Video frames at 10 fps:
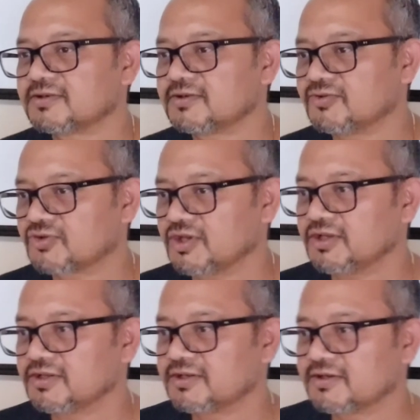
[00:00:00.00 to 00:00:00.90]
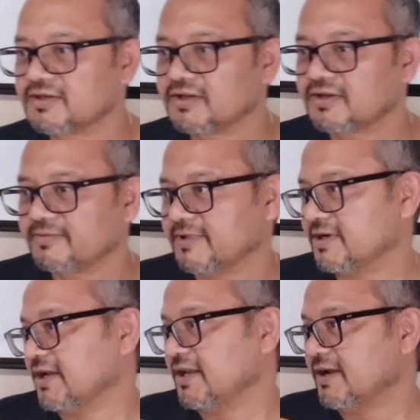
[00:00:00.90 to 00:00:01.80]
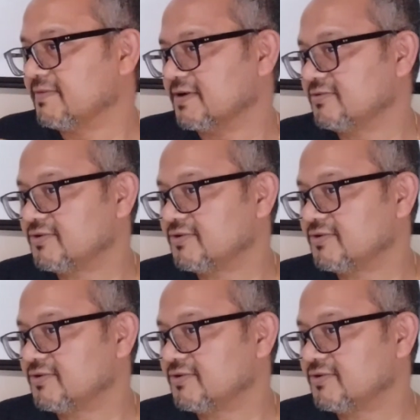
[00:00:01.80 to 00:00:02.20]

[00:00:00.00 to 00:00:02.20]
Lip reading: Okay. But I have doubt.